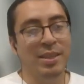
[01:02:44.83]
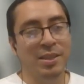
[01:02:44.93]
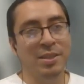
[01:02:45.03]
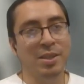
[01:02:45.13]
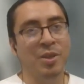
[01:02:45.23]

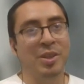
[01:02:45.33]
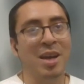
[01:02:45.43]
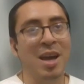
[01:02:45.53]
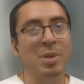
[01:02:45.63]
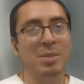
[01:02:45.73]
And the thing
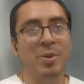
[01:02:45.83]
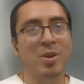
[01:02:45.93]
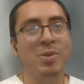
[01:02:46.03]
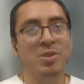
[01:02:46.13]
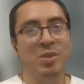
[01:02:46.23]
that I'm
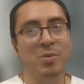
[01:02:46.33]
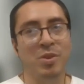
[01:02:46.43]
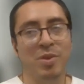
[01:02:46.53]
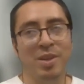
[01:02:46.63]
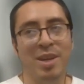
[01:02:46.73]
experimenting
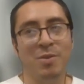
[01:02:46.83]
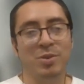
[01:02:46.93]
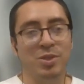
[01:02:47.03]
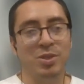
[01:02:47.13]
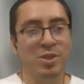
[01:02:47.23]
with right now
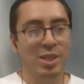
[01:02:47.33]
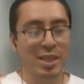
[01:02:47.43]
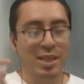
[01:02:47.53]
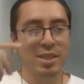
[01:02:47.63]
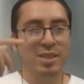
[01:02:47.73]
is
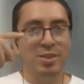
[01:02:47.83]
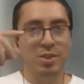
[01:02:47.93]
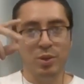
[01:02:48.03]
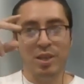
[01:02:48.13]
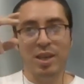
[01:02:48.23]

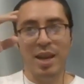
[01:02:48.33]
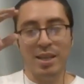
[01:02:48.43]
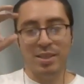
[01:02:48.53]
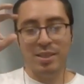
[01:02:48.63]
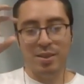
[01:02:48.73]
to
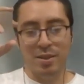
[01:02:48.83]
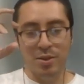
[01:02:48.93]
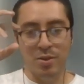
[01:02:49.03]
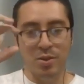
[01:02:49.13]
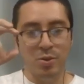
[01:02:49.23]
connect
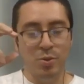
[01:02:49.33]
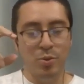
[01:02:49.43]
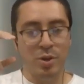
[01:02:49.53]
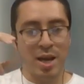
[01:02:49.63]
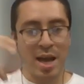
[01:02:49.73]
the
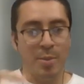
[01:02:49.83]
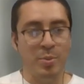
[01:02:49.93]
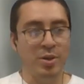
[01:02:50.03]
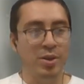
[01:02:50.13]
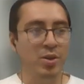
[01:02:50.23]
new
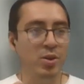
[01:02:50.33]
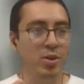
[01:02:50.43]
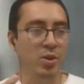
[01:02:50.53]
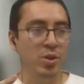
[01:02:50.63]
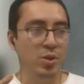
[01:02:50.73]
habit
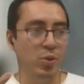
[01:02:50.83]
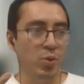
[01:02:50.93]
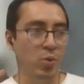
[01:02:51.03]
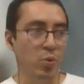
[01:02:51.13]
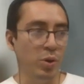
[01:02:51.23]

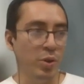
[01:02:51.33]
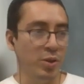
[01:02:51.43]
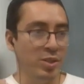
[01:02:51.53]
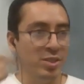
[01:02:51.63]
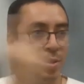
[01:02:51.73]

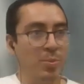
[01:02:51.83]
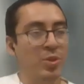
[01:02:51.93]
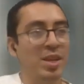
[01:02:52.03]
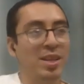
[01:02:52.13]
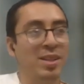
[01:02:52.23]
with
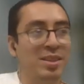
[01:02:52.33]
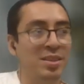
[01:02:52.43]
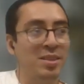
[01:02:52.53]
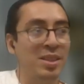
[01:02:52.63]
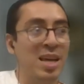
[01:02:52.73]
something
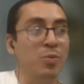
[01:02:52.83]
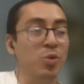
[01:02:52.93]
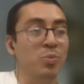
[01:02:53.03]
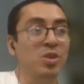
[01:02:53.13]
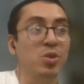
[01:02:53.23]
that
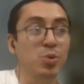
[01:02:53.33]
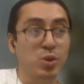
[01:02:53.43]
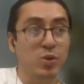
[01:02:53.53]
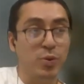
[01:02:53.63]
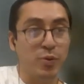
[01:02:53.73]
will be
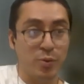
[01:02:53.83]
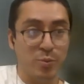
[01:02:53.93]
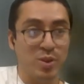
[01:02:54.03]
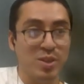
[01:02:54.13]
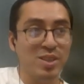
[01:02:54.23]
useful for
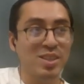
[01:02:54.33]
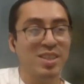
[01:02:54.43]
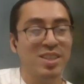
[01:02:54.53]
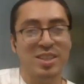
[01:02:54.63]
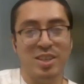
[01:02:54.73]
me
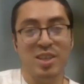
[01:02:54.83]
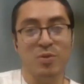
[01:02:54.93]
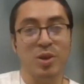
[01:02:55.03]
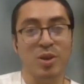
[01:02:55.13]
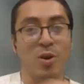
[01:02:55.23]
in
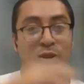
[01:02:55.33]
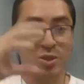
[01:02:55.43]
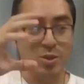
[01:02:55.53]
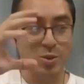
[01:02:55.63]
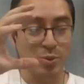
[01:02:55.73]
regards
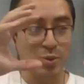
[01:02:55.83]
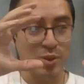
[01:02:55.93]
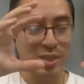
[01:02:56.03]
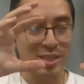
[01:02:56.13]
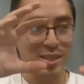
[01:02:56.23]
to
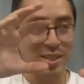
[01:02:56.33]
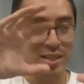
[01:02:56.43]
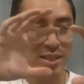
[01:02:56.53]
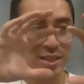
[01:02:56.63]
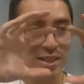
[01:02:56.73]

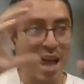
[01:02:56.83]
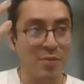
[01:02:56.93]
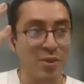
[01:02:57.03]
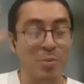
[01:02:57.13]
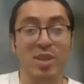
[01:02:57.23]

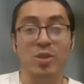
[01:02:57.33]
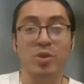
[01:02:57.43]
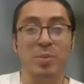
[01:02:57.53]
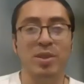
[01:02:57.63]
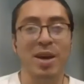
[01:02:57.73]
having my
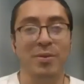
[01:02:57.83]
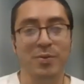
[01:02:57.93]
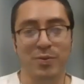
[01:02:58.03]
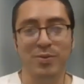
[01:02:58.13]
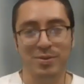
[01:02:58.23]
dream
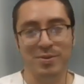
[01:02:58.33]
life.